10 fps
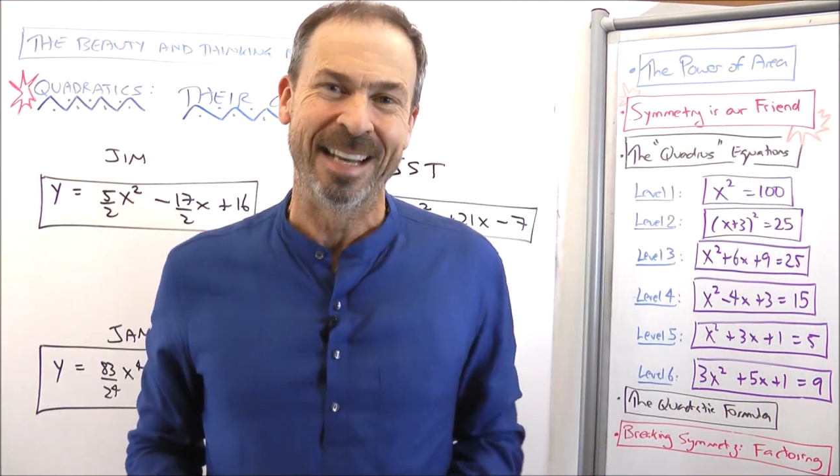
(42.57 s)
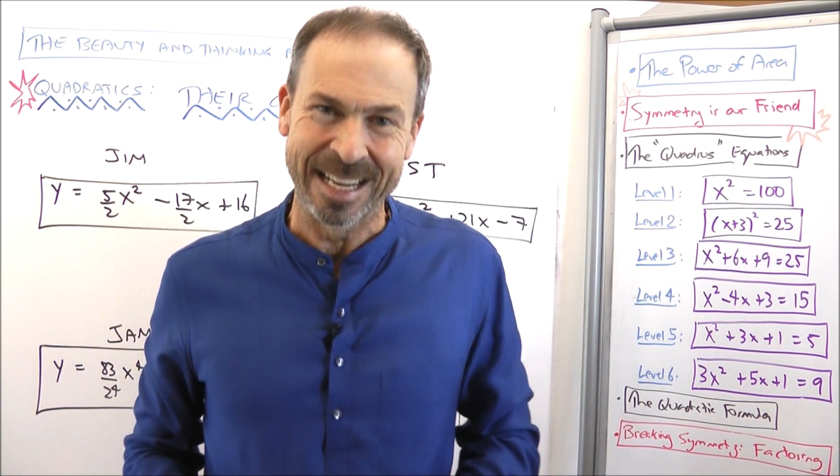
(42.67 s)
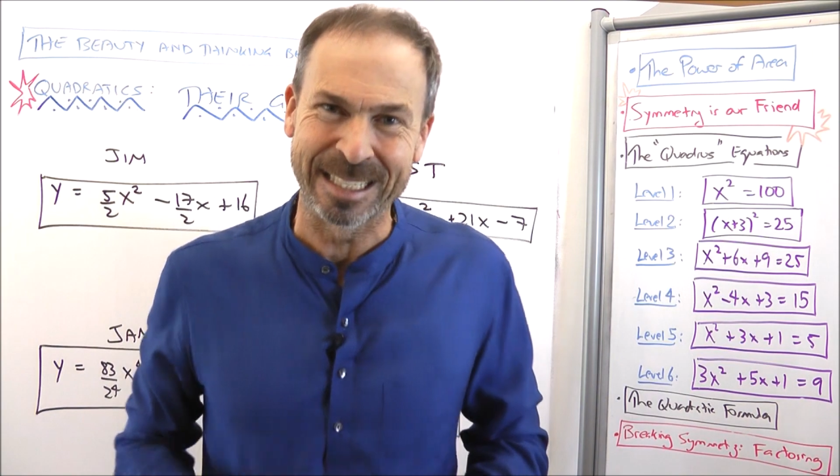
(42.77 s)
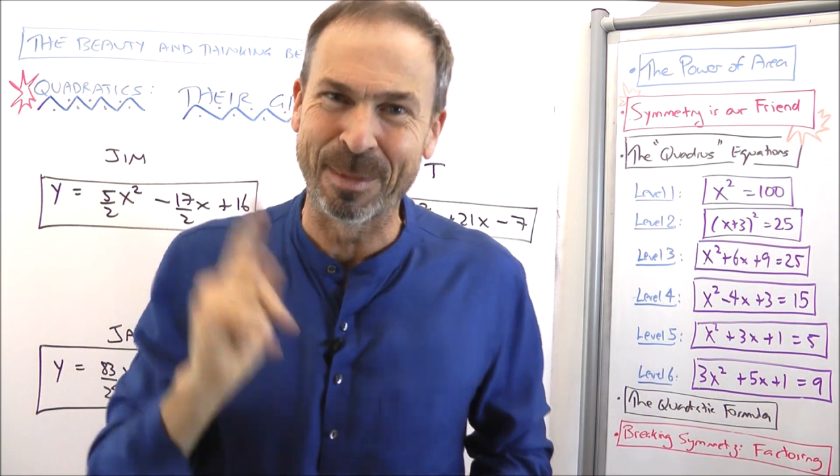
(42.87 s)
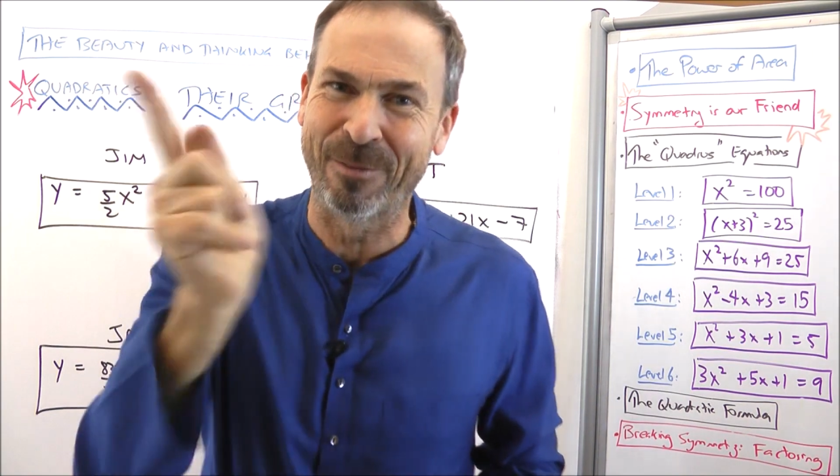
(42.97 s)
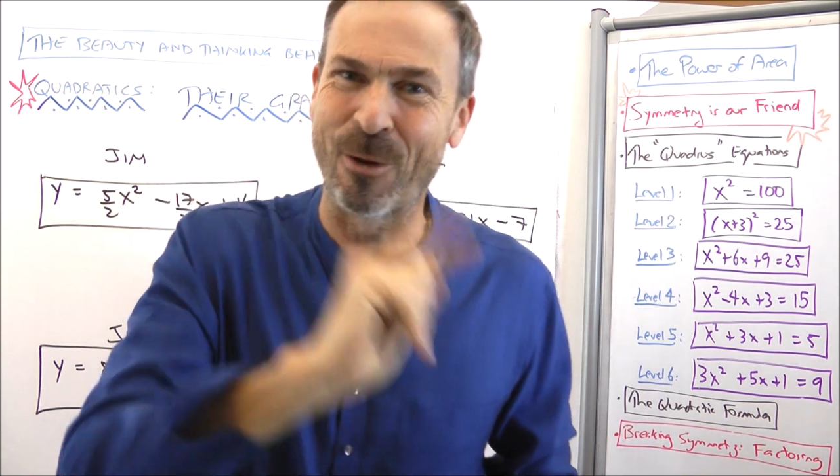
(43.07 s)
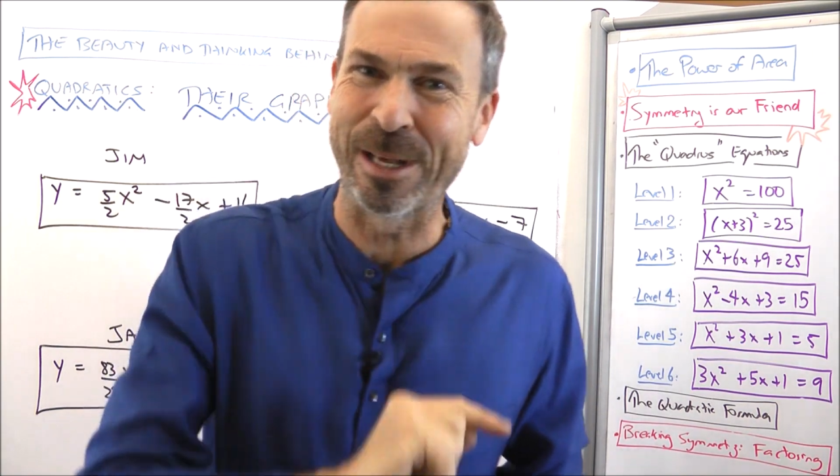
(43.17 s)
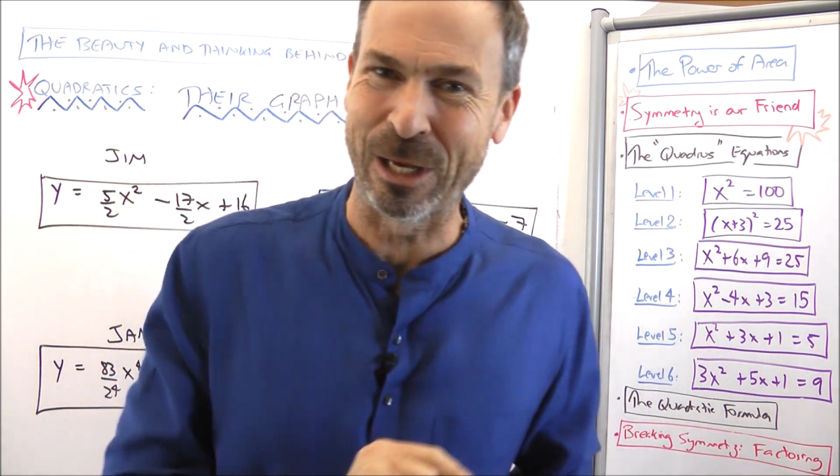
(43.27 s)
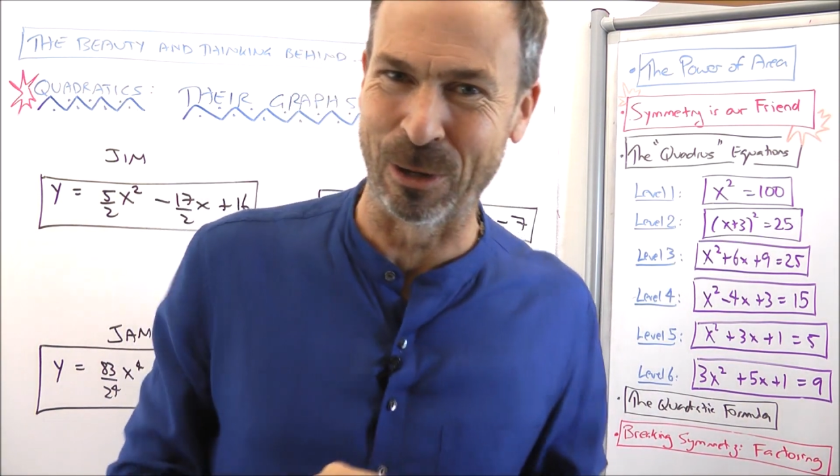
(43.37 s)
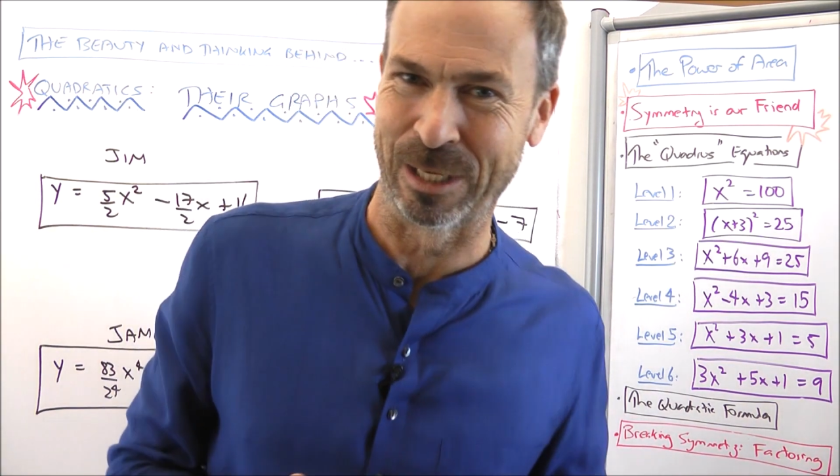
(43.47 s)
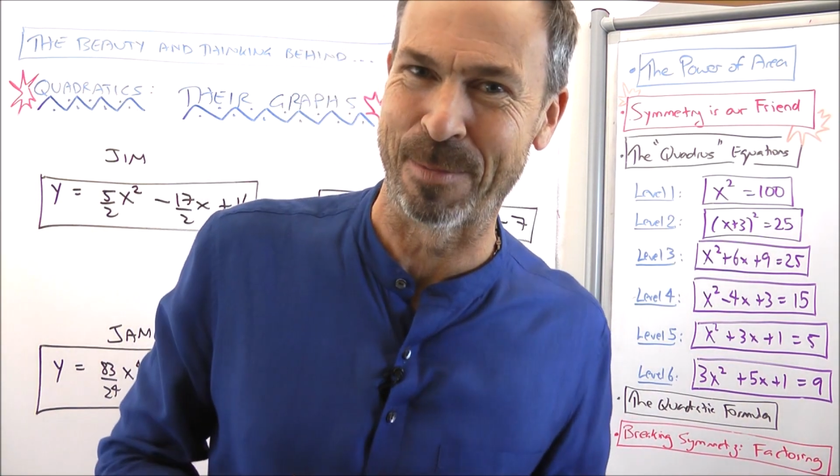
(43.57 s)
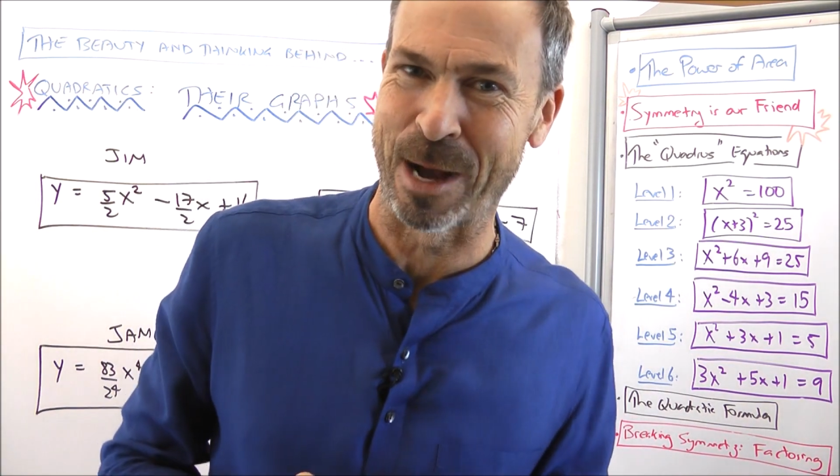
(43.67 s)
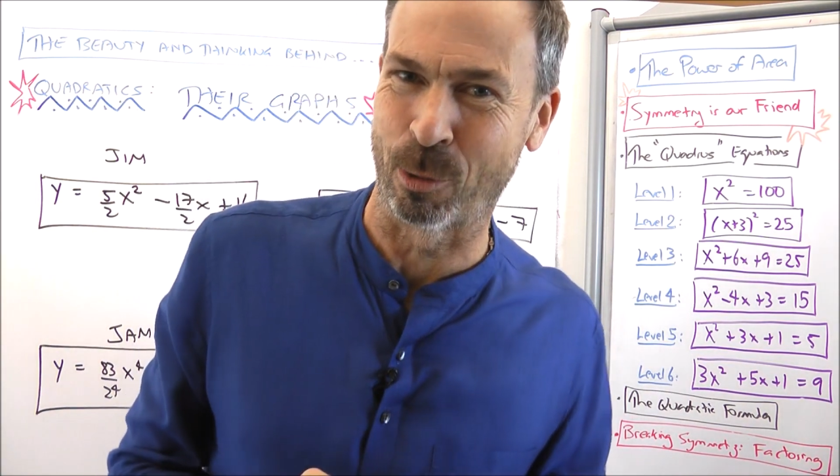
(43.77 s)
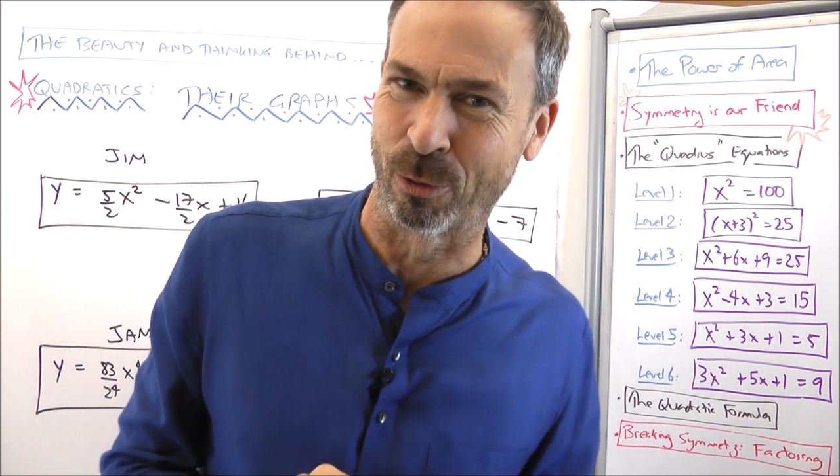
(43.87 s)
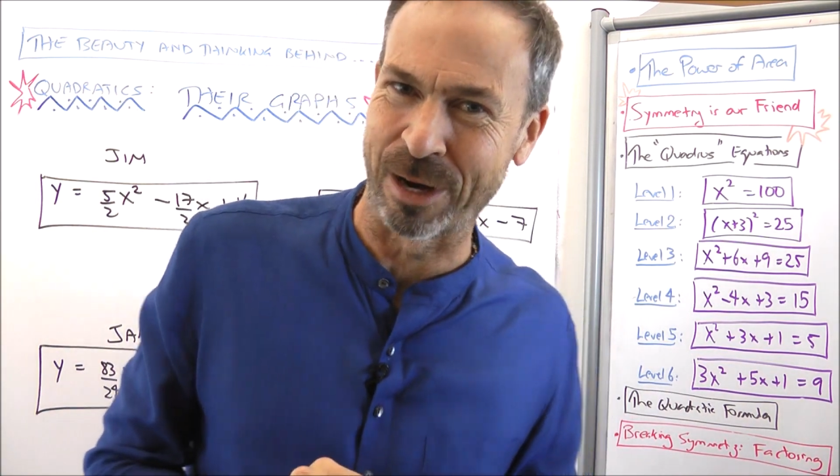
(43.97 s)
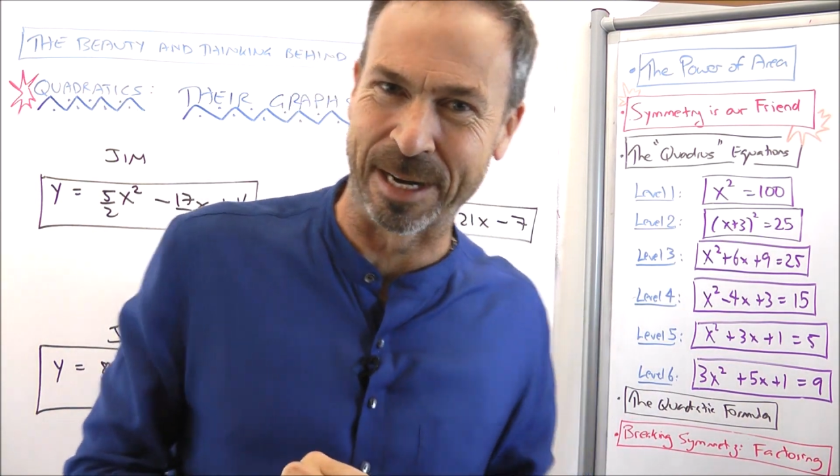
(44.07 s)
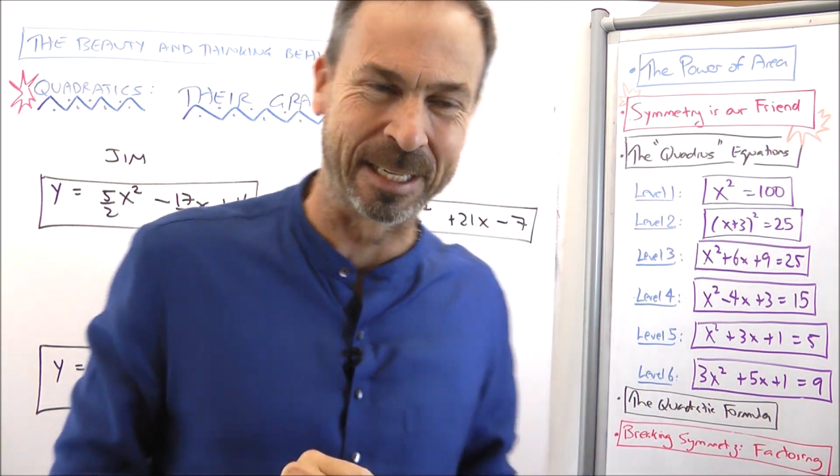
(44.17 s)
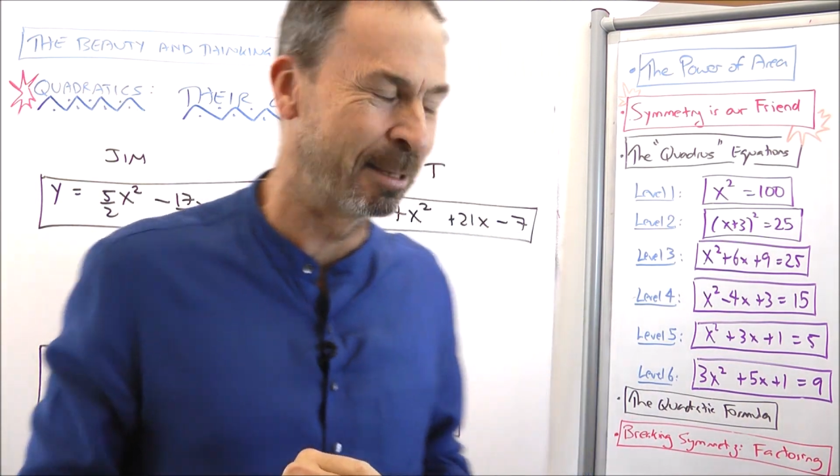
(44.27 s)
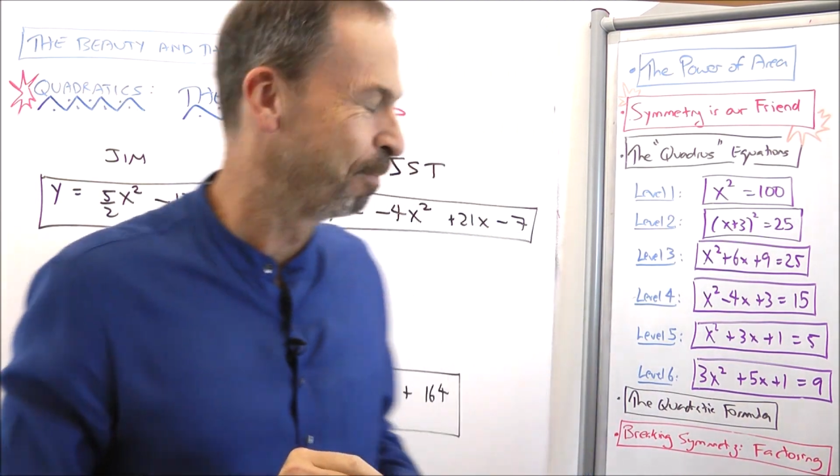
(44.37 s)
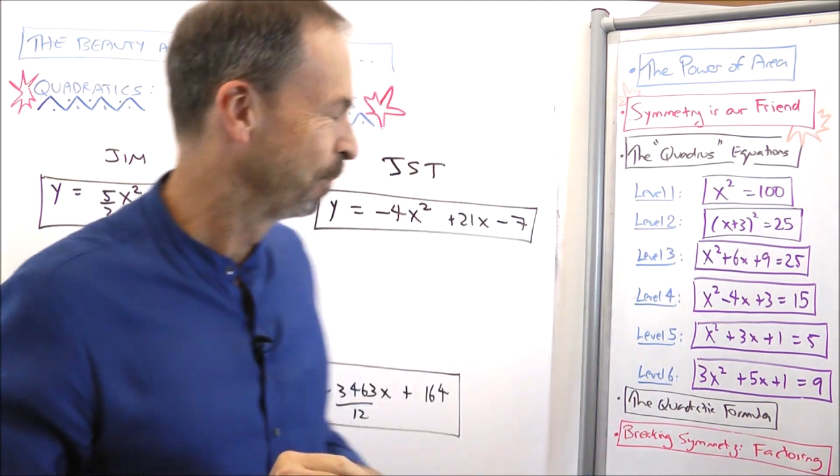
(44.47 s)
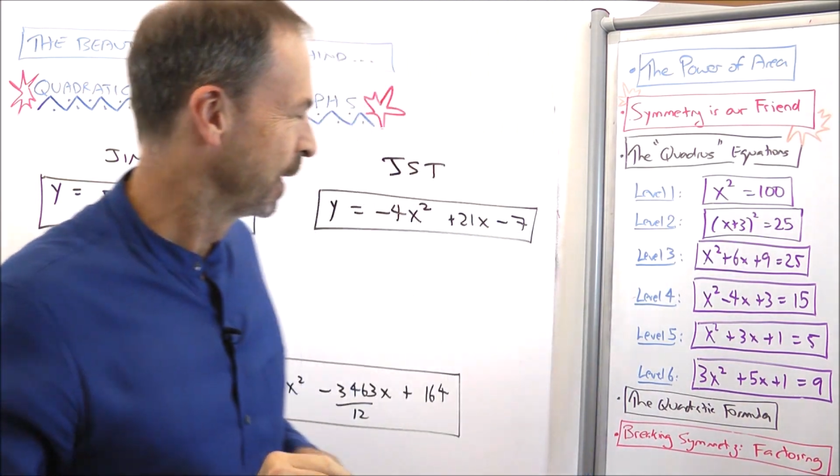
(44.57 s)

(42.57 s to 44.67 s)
here's something very cute about quadratics.